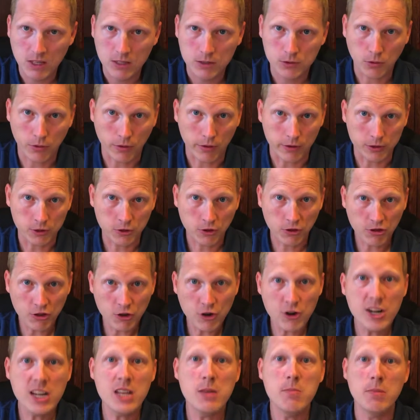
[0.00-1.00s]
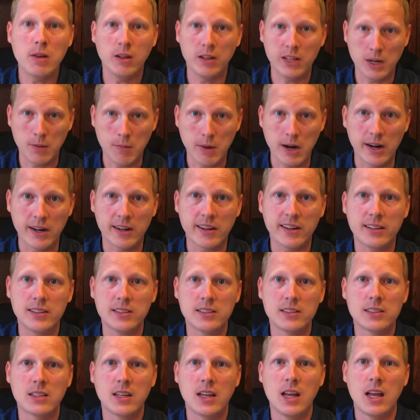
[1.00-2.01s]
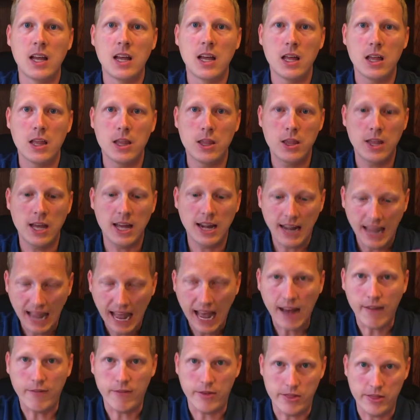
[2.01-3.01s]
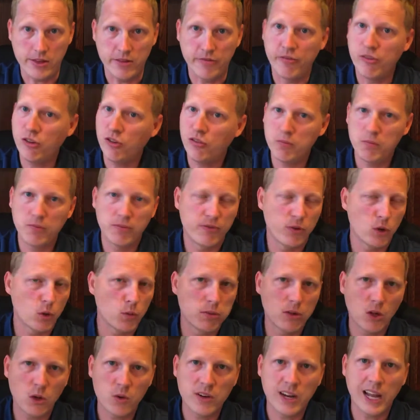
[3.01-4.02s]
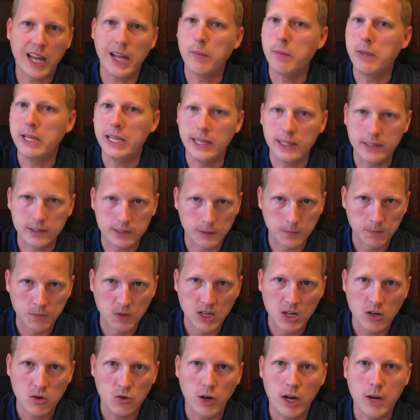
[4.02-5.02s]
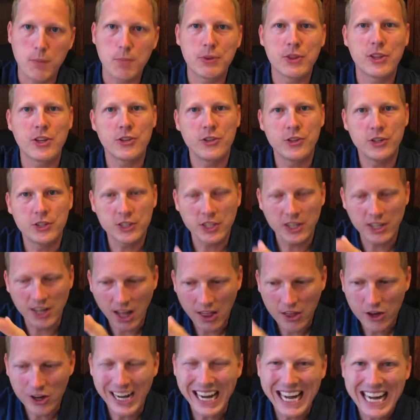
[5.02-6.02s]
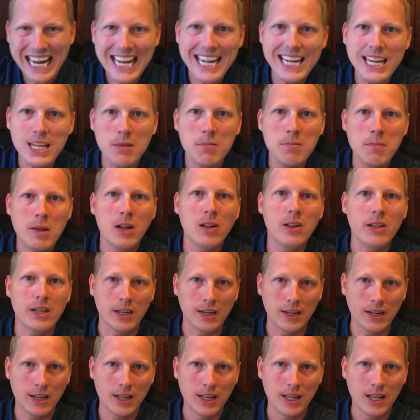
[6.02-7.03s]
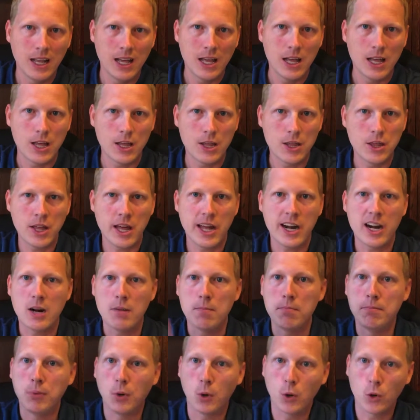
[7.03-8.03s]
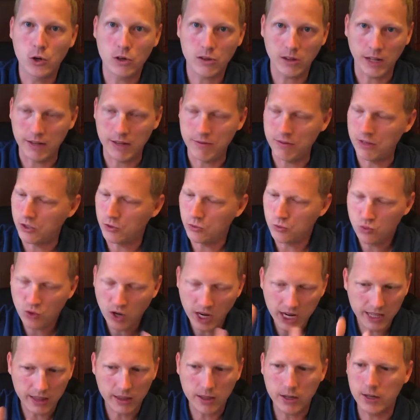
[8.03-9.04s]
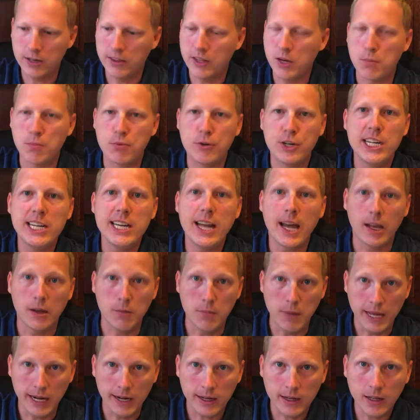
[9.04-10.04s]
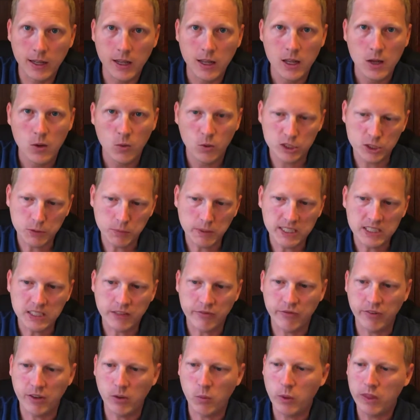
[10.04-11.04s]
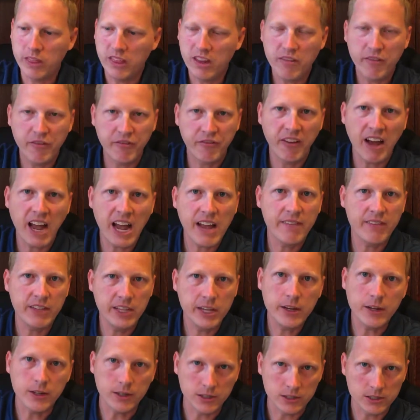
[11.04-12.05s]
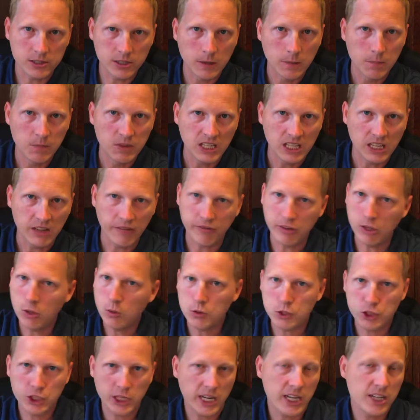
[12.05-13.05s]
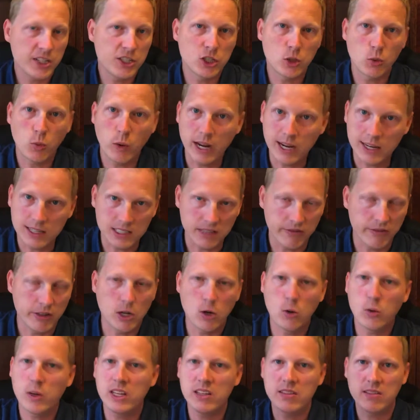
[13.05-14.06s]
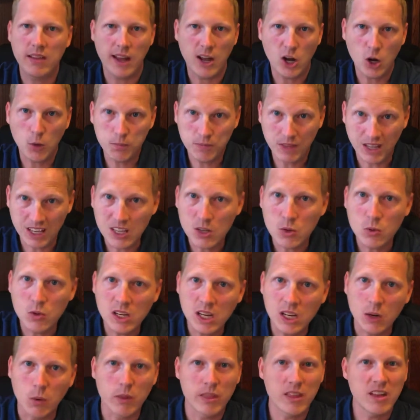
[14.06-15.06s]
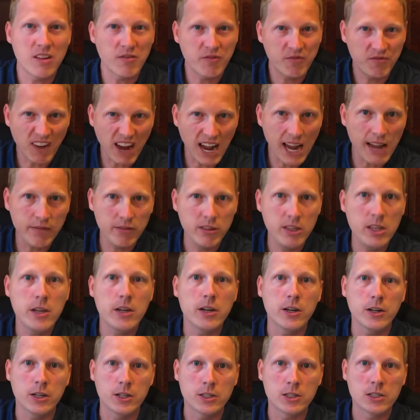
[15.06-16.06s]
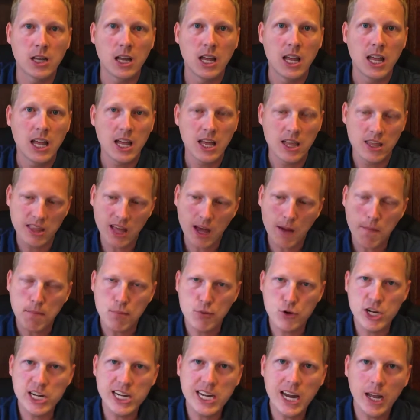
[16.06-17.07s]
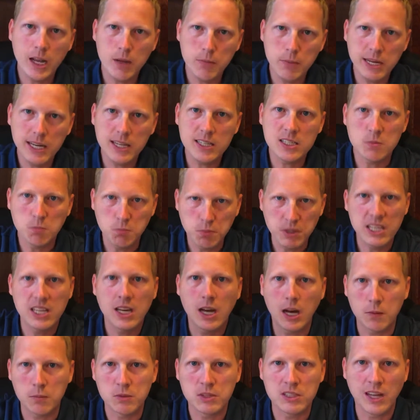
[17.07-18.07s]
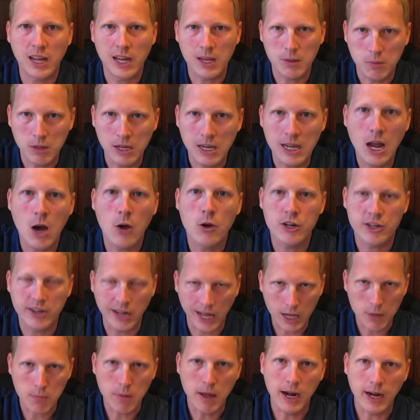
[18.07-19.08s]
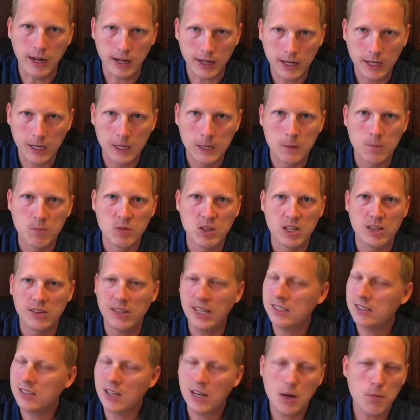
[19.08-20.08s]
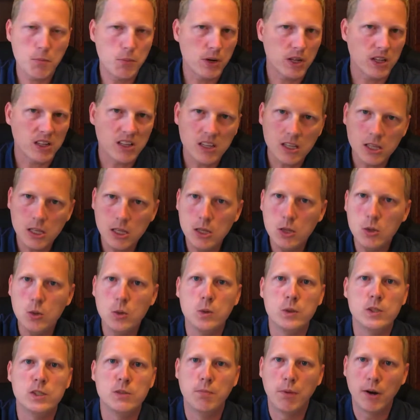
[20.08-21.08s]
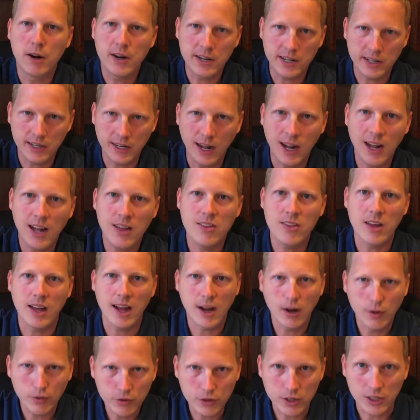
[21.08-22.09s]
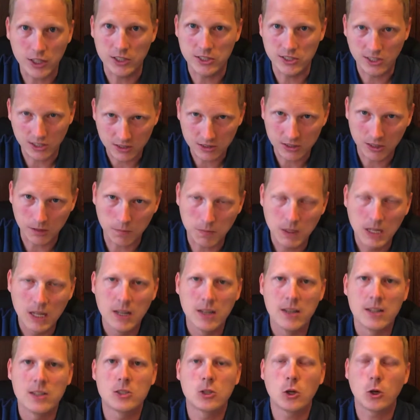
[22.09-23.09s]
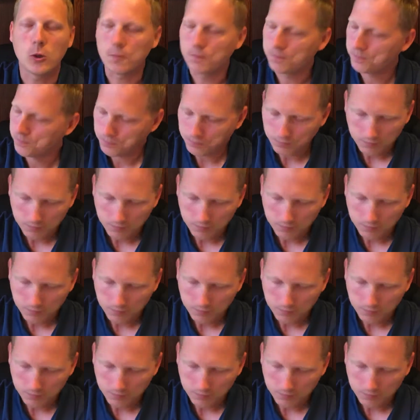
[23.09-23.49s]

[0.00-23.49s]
So there's 30 million Americans that have full-blown diabetes, right? But then there's another 80 million that are borderline. They're pre-diabetic, which means if within 5 years, if you don't change your ways, if you don't get the help that you need, within 5 years, that pre-diabetes becomes diabetes. Now you're diabetic. That's gonna put a huge burden on the healthcare system. So